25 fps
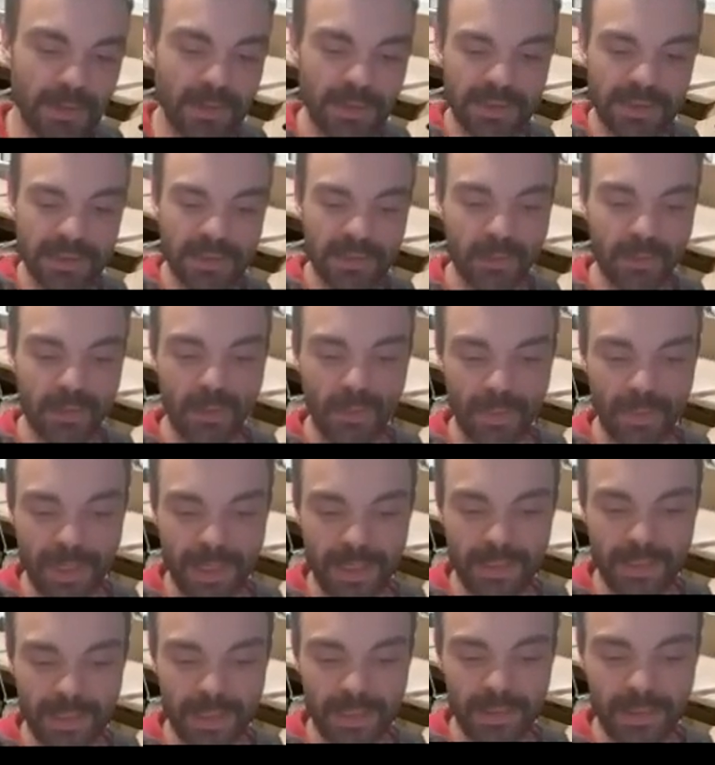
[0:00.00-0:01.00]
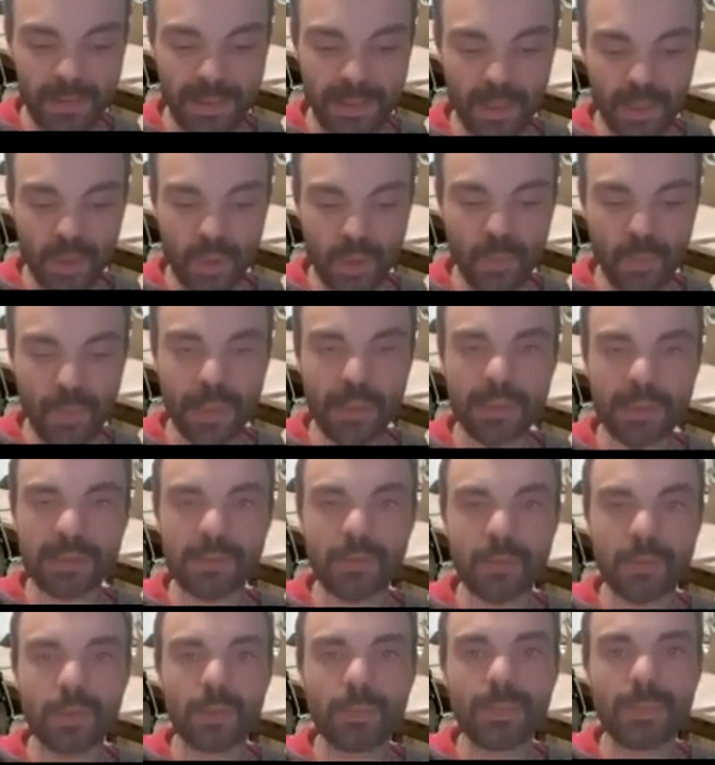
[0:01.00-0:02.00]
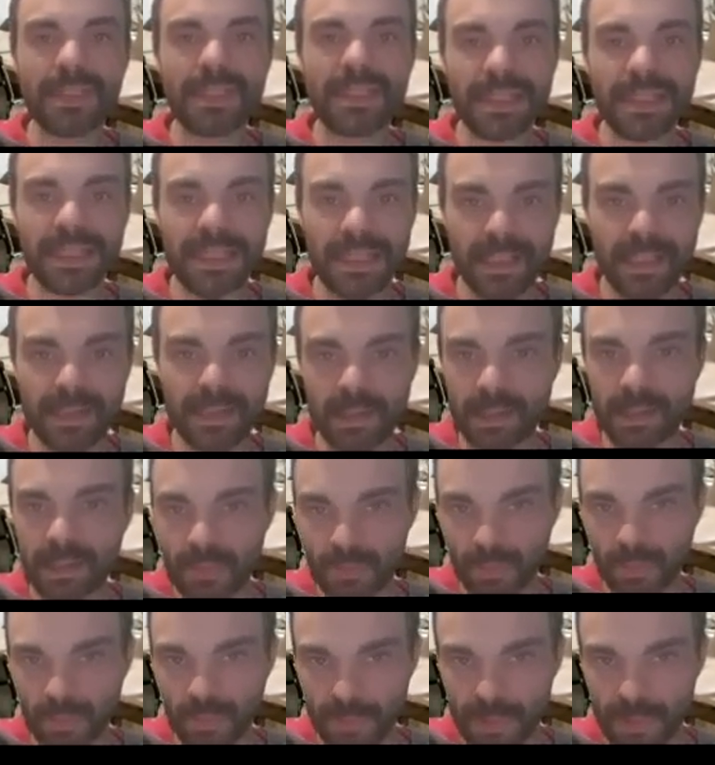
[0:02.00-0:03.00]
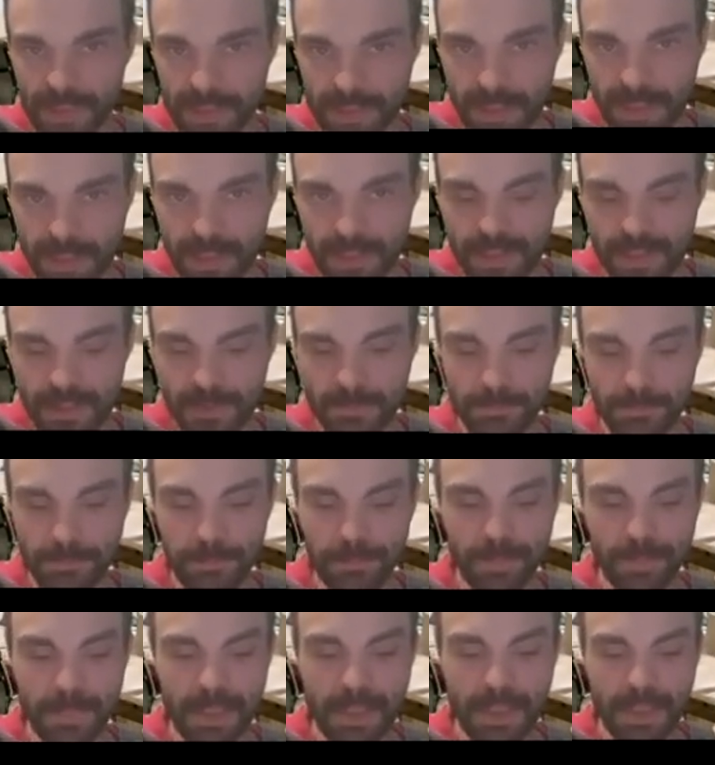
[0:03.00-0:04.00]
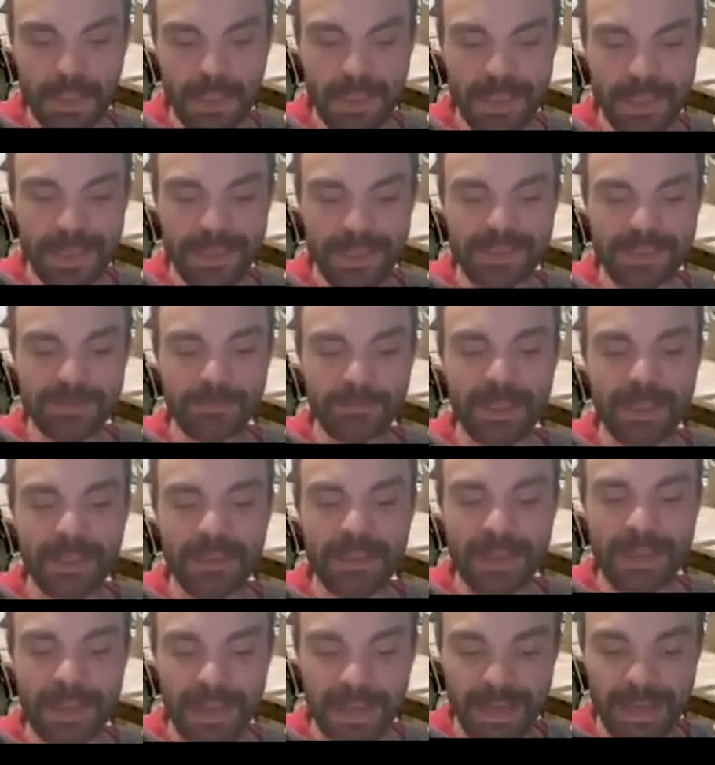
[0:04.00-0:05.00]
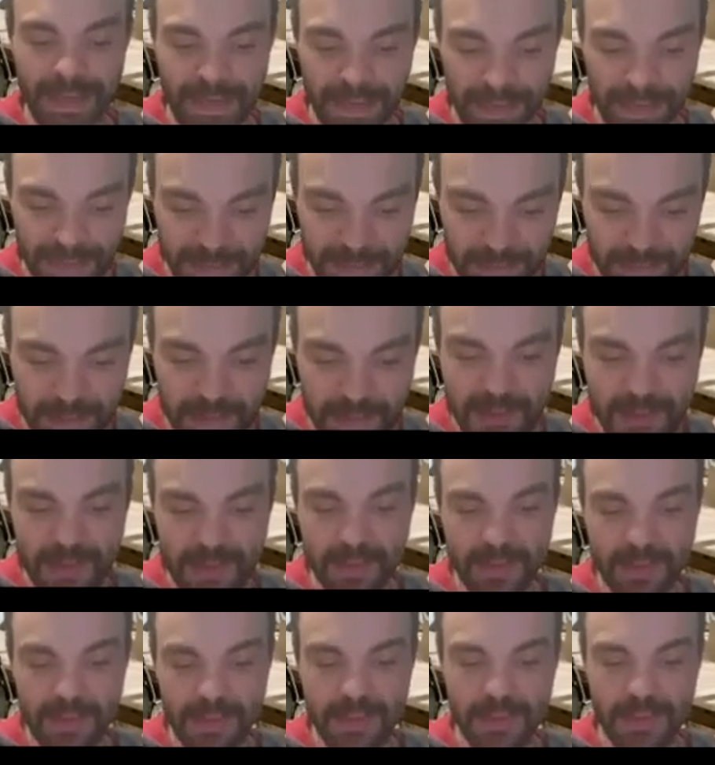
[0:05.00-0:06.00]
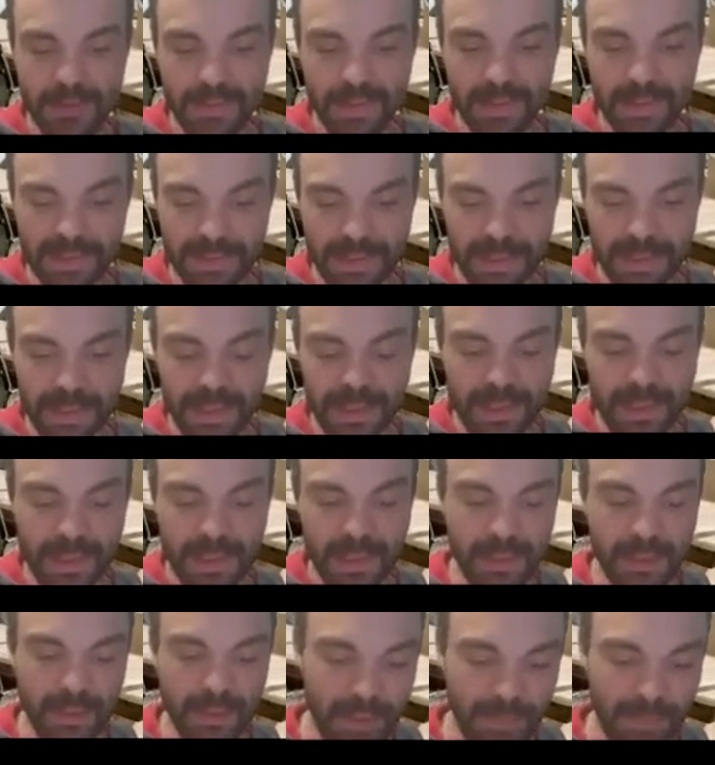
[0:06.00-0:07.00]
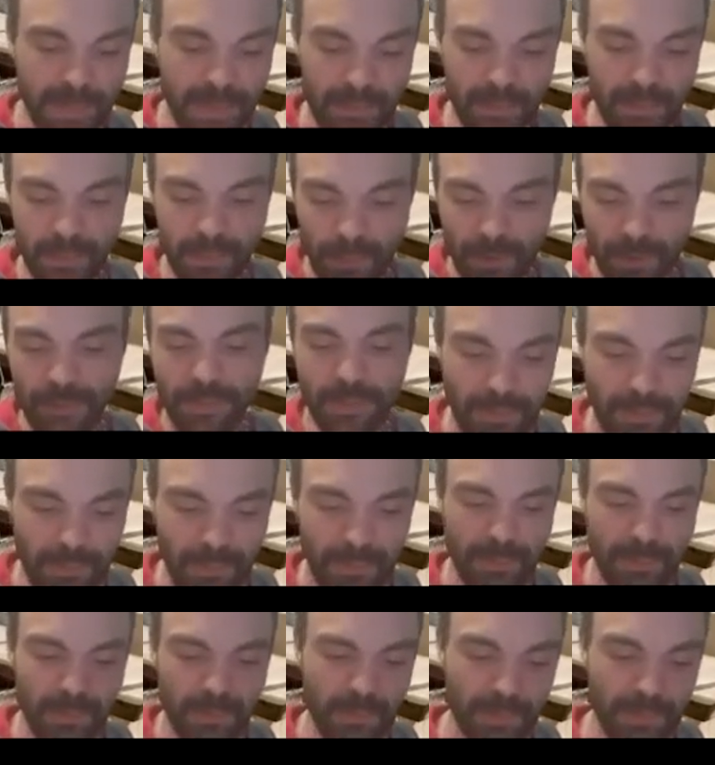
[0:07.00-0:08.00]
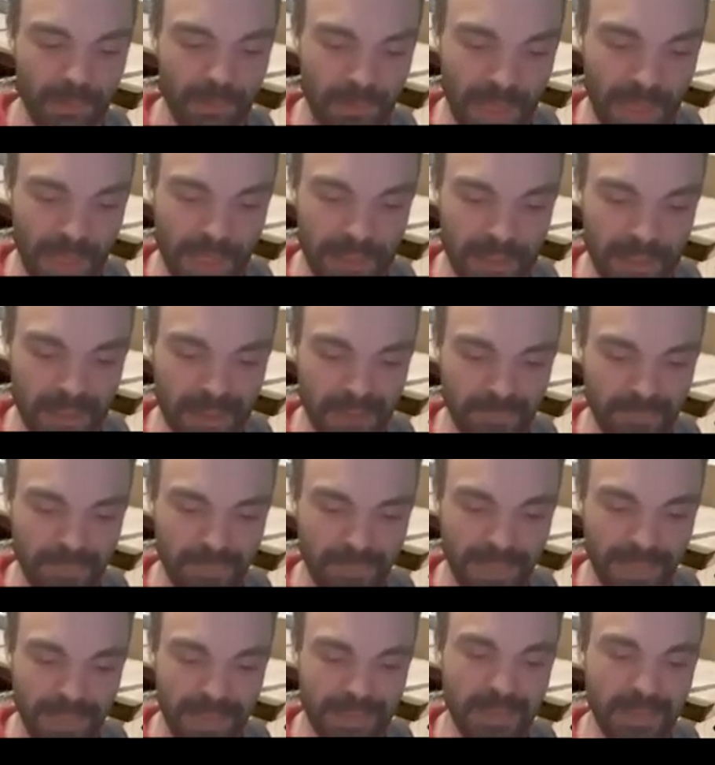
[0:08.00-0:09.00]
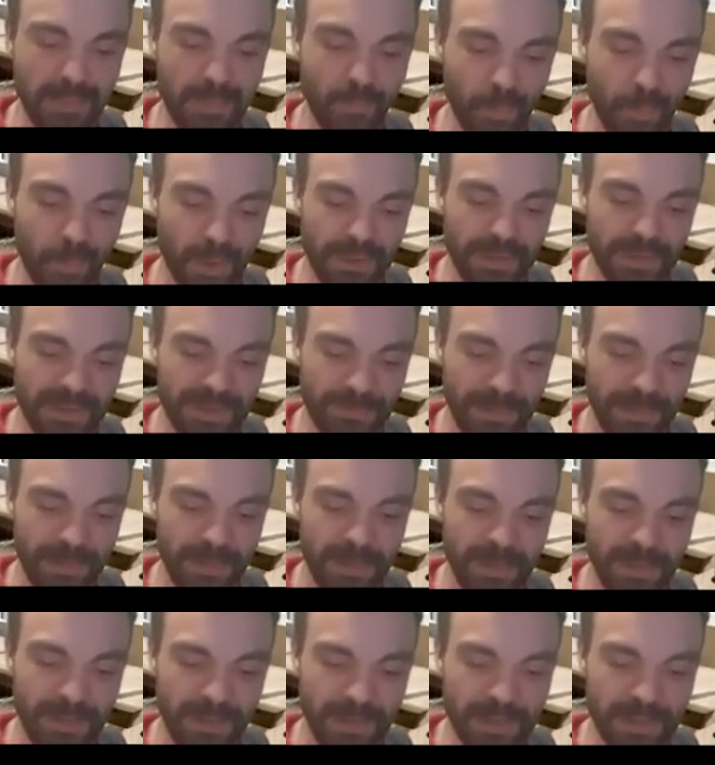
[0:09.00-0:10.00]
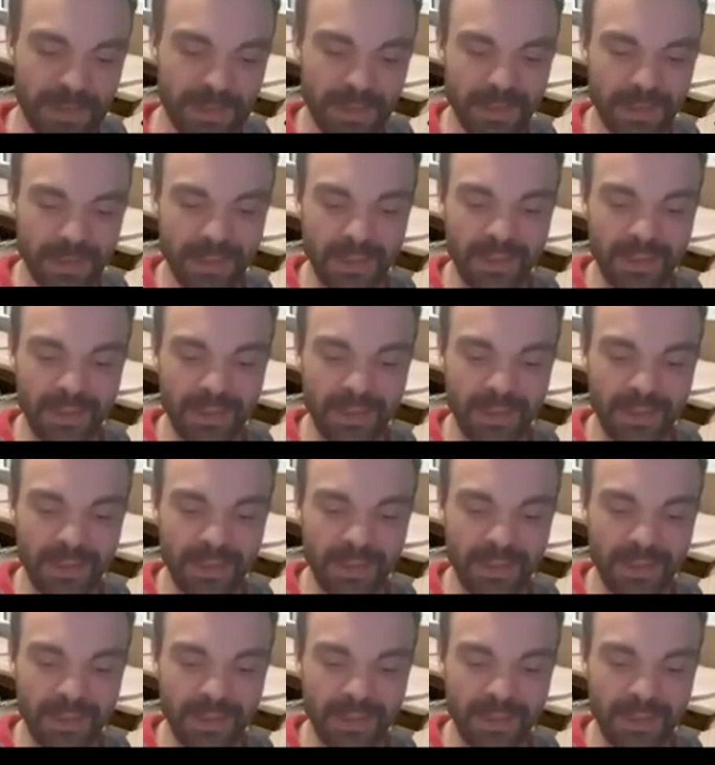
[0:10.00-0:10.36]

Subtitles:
So crate at location 1 is going to be deleted from the state, and it's being added into the state. I mean, not that, but what is being added